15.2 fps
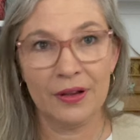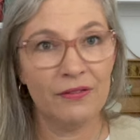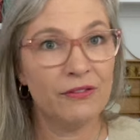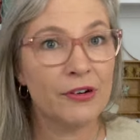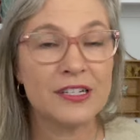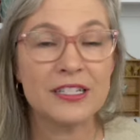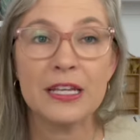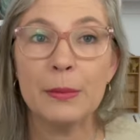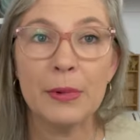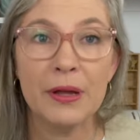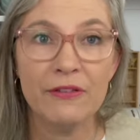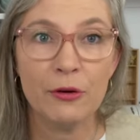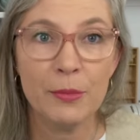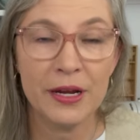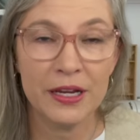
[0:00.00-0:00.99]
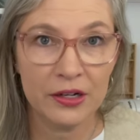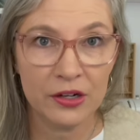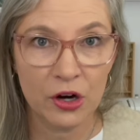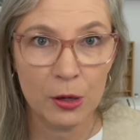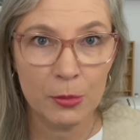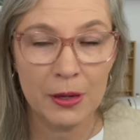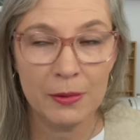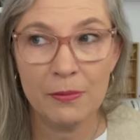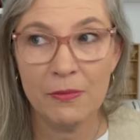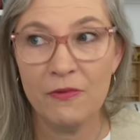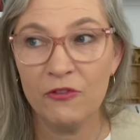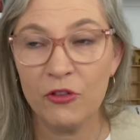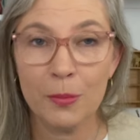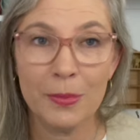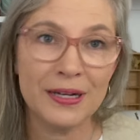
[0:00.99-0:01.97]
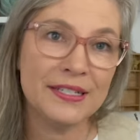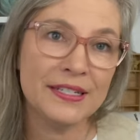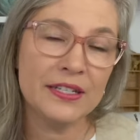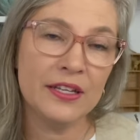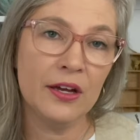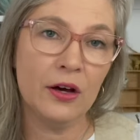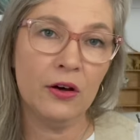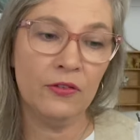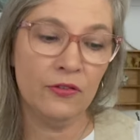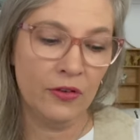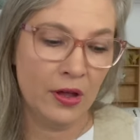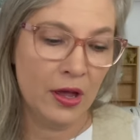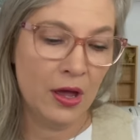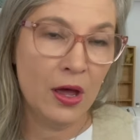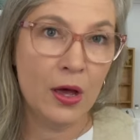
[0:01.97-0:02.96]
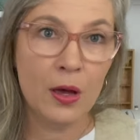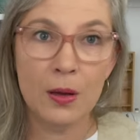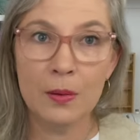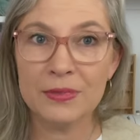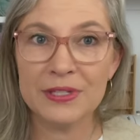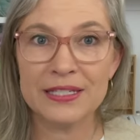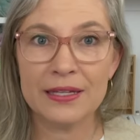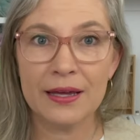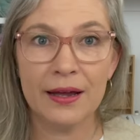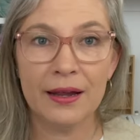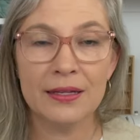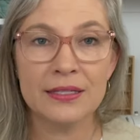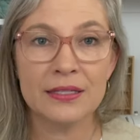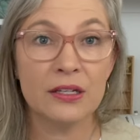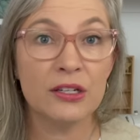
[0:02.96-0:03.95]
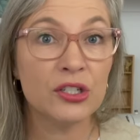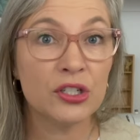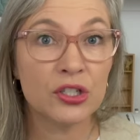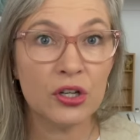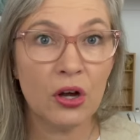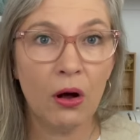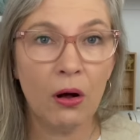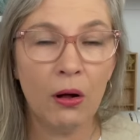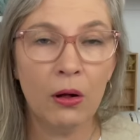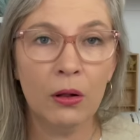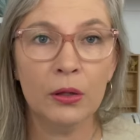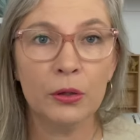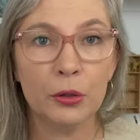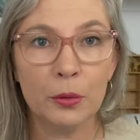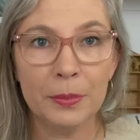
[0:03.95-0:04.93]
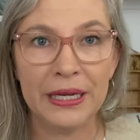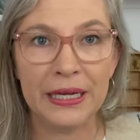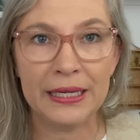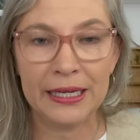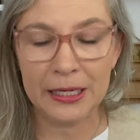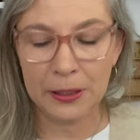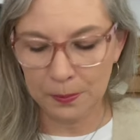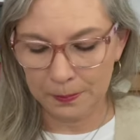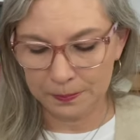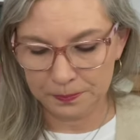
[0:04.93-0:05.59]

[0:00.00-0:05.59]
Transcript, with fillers: First time I ever made a garment for myself besides a shawl or a beanie.